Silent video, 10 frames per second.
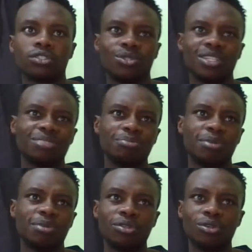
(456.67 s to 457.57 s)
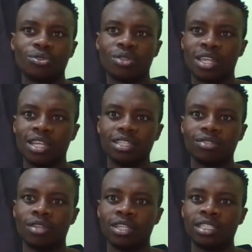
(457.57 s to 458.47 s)
So let's maybe go
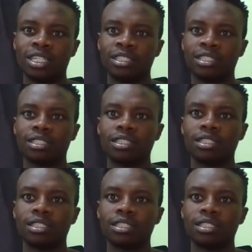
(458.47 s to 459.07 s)
to the charts.